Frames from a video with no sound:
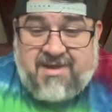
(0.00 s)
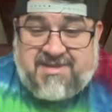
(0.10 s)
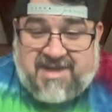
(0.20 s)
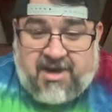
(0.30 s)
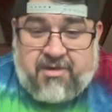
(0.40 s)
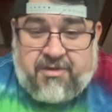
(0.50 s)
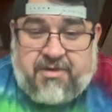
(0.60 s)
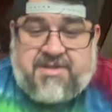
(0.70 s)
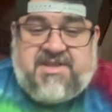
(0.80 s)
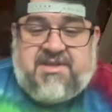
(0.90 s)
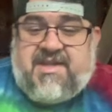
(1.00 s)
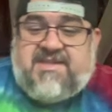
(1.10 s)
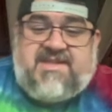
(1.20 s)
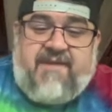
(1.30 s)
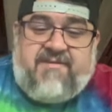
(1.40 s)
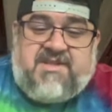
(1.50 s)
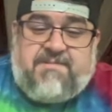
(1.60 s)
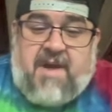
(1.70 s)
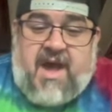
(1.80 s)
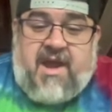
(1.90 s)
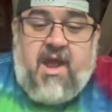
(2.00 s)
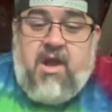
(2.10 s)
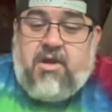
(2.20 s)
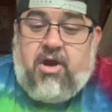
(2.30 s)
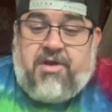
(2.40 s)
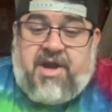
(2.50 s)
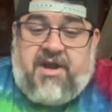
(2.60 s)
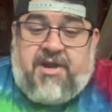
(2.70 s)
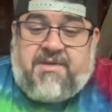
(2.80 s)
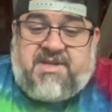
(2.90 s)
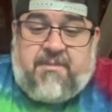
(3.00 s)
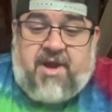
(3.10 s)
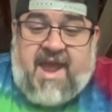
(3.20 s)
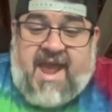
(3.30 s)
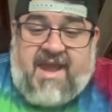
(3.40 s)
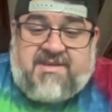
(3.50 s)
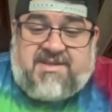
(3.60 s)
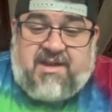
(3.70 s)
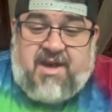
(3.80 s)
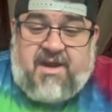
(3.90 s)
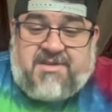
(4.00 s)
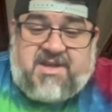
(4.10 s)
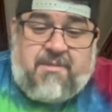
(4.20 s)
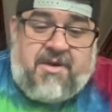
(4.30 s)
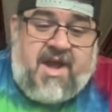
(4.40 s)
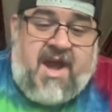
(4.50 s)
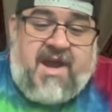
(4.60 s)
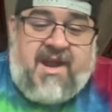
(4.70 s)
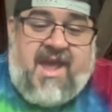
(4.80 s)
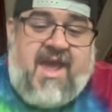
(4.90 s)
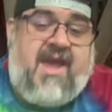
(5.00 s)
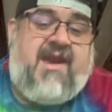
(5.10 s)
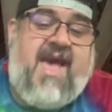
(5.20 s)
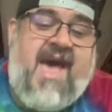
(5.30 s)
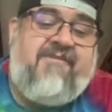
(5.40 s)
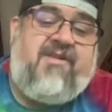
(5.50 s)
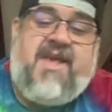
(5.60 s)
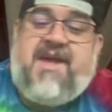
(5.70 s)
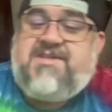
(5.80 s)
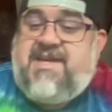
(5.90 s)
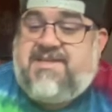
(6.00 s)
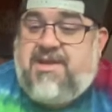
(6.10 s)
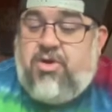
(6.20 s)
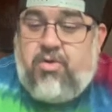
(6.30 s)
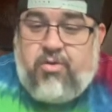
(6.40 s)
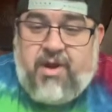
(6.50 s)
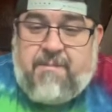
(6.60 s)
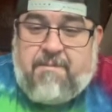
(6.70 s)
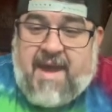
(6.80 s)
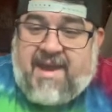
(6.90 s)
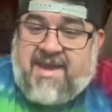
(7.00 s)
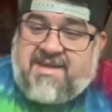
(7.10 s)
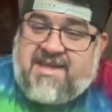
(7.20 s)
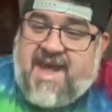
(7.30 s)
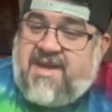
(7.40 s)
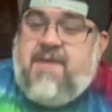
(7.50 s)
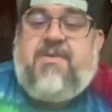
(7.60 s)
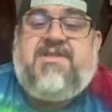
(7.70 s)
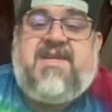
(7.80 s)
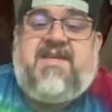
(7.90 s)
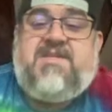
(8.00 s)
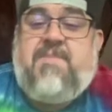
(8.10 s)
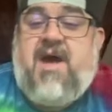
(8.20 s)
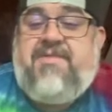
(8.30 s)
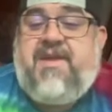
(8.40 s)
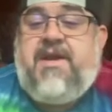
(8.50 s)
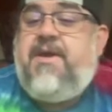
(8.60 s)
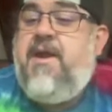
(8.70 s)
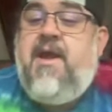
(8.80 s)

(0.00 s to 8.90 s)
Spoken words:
Terra Luna took that 7th spot, Cardano's number 8, Solana's number 9, and Avalanche has creeped back into that number 10 spot there.